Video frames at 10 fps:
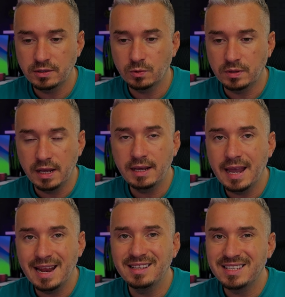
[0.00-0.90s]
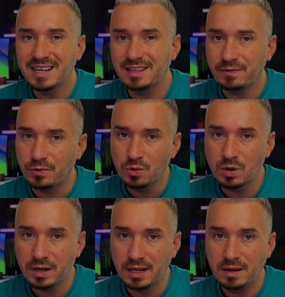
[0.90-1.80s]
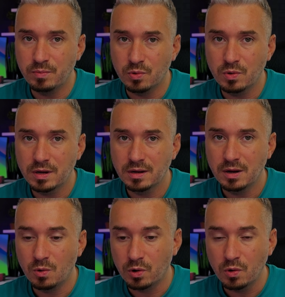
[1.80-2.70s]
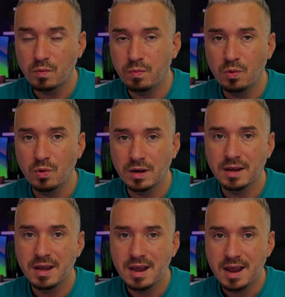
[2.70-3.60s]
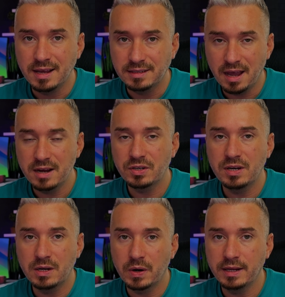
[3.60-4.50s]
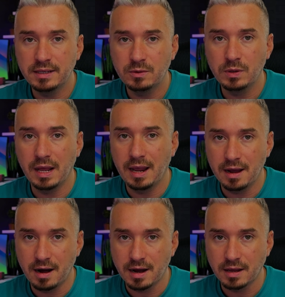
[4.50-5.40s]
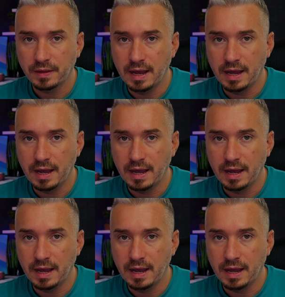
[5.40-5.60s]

So they can detect if your ebook or your book is actually created with AI.